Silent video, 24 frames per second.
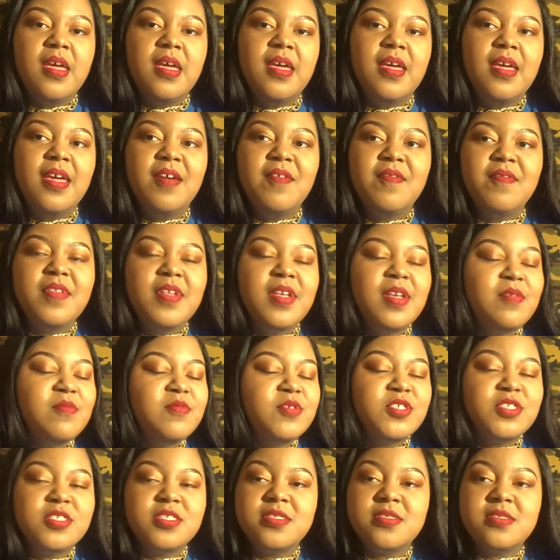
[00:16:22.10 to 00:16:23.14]
everything
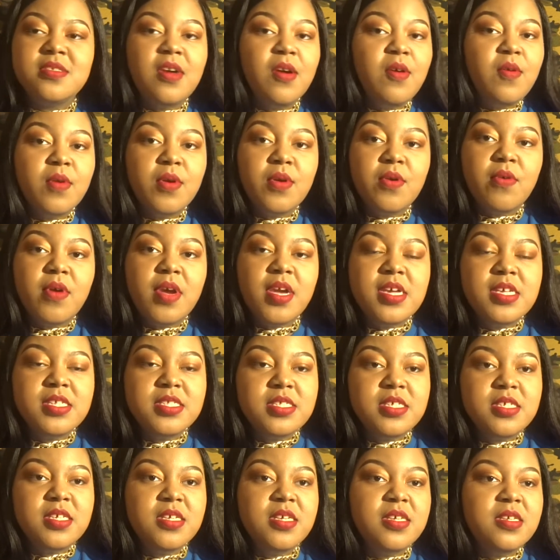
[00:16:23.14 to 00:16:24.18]
was just going
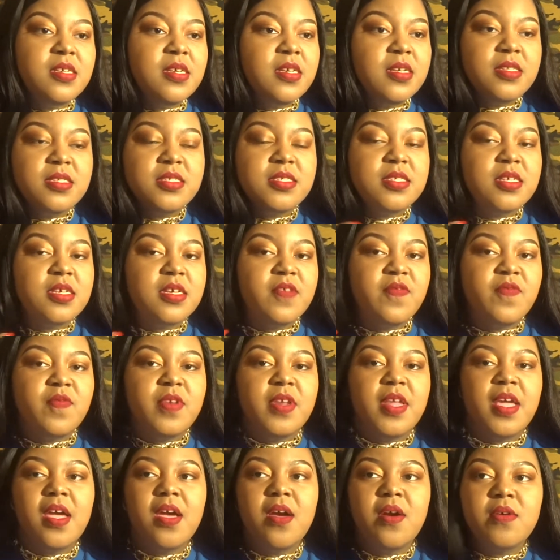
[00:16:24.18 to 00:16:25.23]
crazy and stuff.
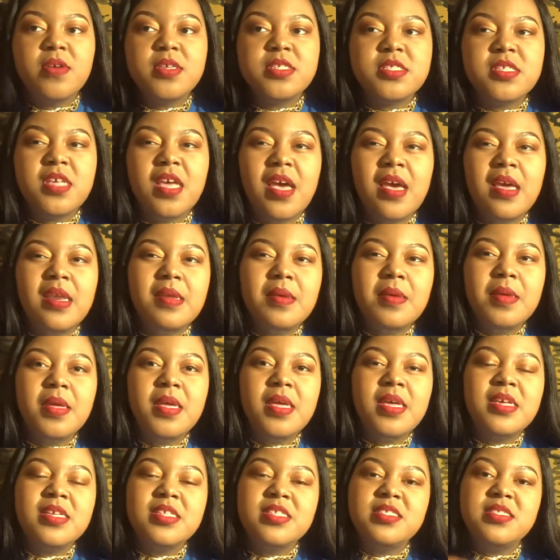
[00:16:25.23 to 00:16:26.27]
Now it's kind of
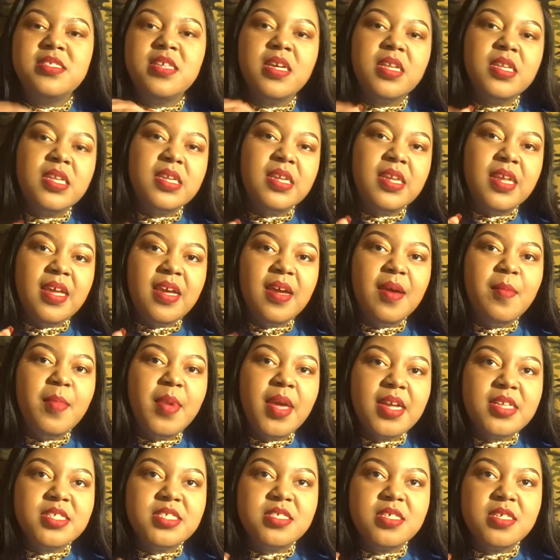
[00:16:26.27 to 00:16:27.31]
selling down
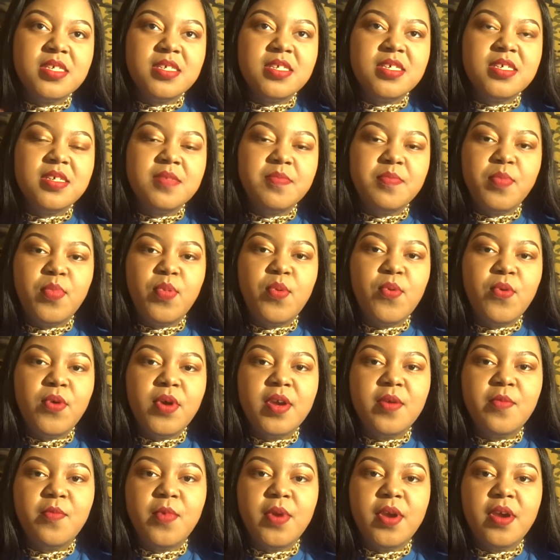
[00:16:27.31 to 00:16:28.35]
back to a good
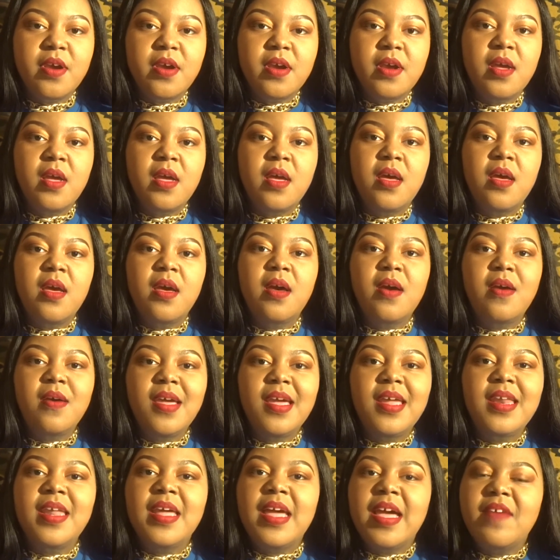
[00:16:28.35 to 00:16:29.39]
point where
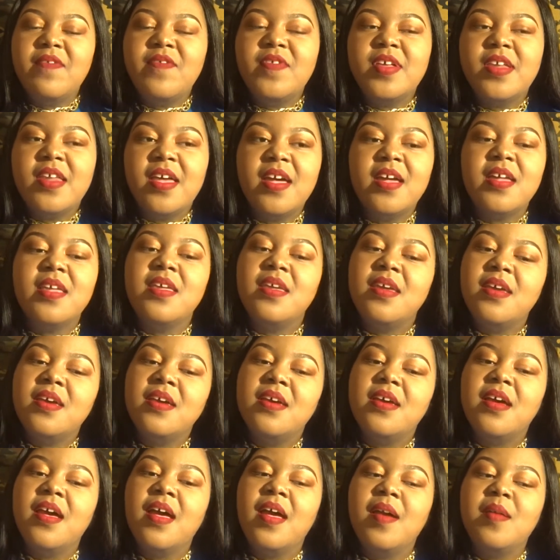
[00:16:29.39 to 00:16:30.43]
okay now I feel like
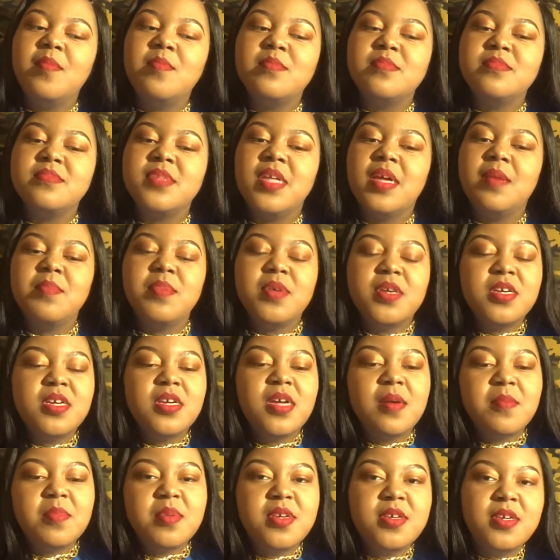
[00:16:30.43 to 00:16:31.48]
yeah I'm I'm
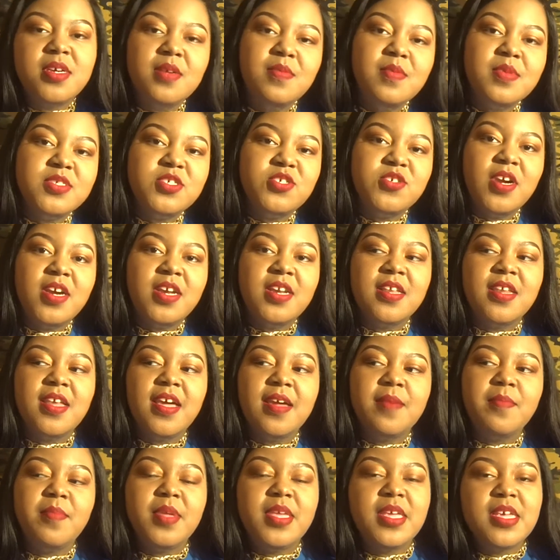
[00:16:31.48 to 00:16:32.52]
I'm good with trying to
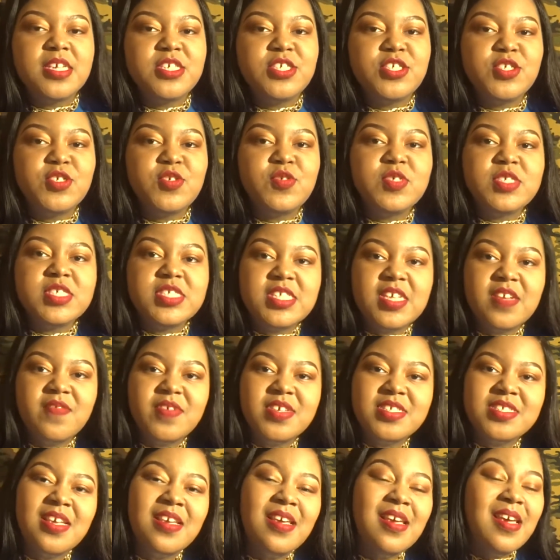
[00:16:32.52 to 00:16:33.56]
like get shoes and stuff
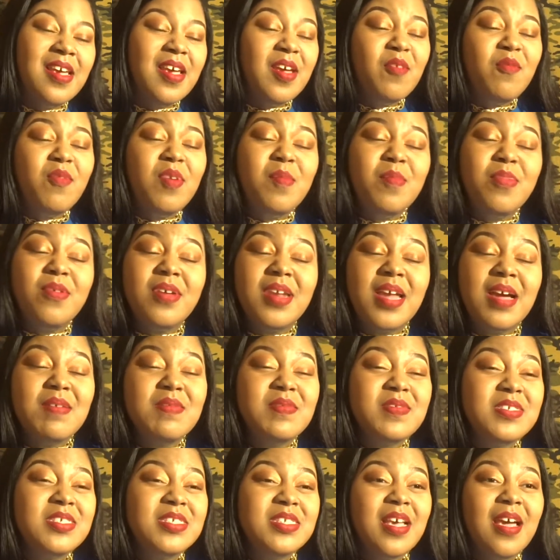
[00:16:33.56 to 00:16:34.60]
because at one point I
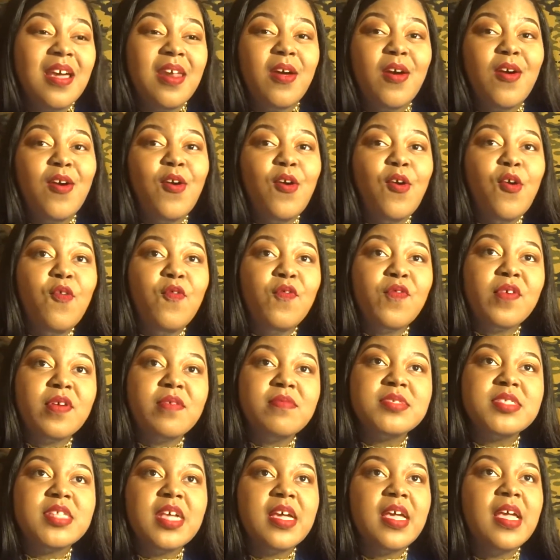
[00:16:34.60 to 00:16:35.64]
was just kind of over it. it
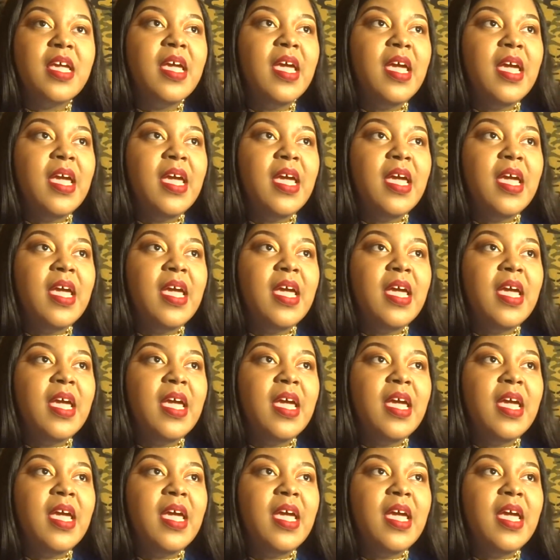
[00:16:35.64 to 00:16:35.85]
was like